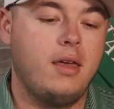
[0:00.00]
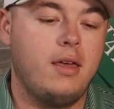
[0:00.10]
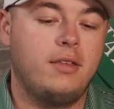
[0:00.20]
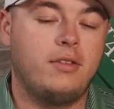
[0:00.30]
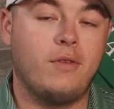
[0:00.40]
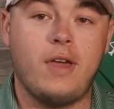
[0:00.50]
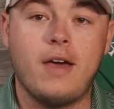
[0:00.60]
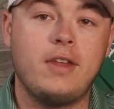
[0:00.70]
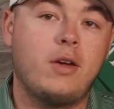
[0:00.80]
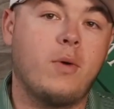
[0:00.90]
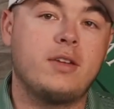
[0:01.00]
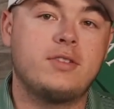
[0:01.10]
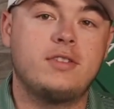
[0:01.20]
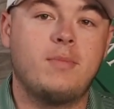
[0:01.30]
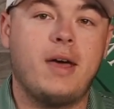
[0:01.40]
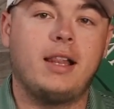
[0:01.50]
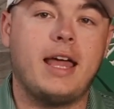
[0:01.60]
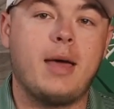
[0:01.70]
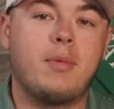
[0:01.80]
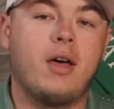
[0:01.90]
So if you have any questions about
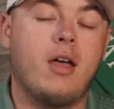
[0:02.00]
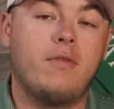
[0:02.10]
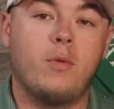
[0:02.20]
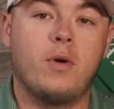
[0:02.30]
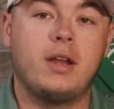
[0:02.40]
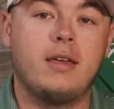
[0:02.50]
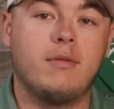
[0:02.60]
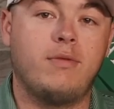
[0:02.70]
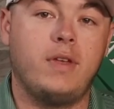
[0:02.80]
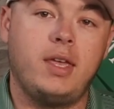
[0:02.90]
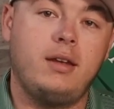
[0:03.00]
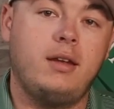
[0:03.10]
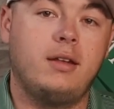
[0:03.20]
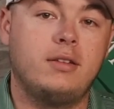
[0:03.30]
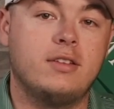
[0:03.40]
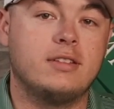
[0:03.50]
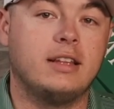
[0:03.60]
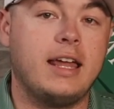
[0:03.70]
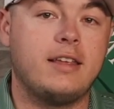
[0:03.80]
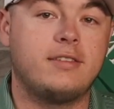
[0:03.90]
L.A.B golf or want to get fit, just
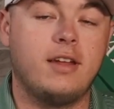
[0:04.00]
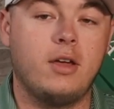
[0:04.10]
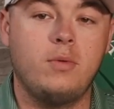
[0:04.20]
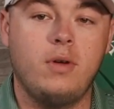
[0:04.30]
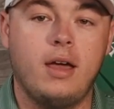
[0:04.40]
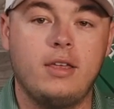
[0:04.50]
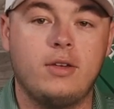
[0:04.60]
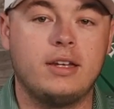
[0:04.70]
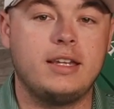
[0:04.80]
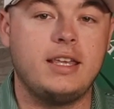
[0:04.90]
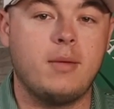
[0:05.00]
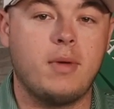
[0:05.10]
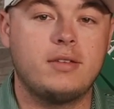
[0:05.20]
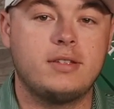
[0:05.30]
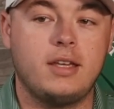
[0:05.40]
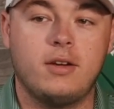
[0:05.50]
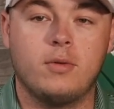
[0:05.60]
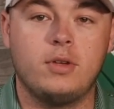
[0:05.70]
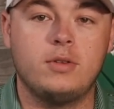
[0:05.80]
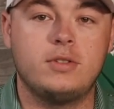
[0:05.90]
let us know. You can DM us here on
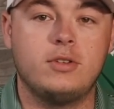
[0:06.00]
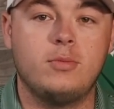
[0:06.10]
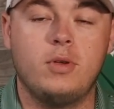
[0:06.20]
YouTube.